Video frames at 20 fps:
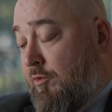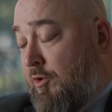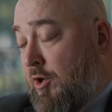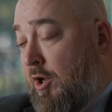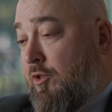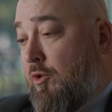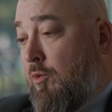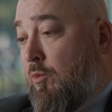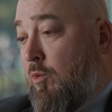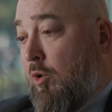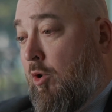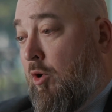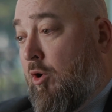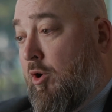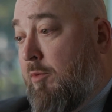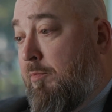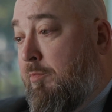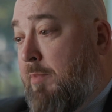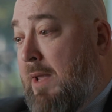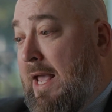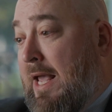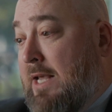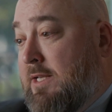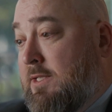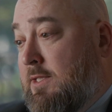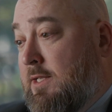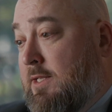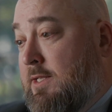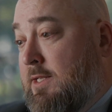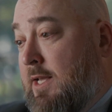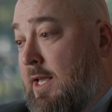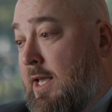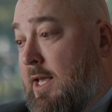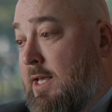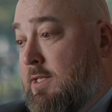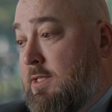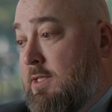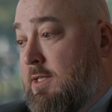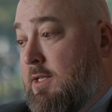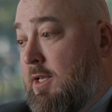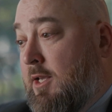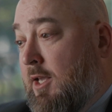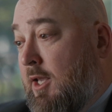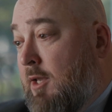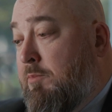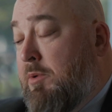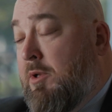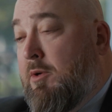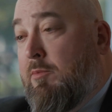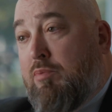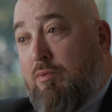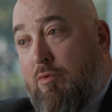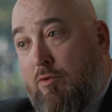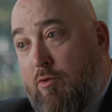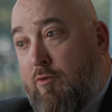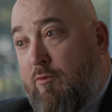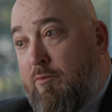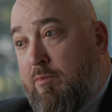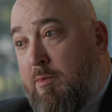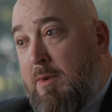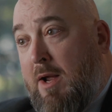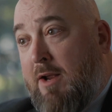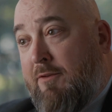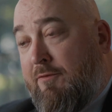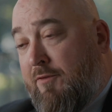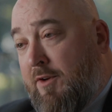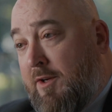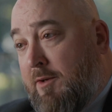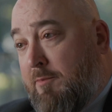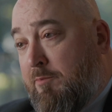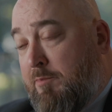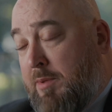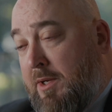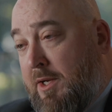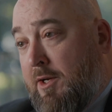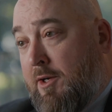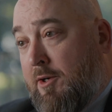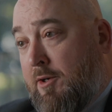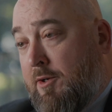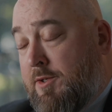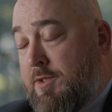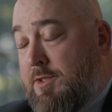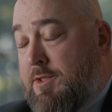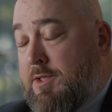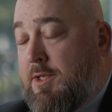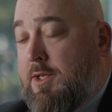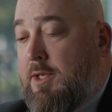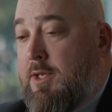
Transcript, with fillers: done the work, passed the test, and been approved by my peers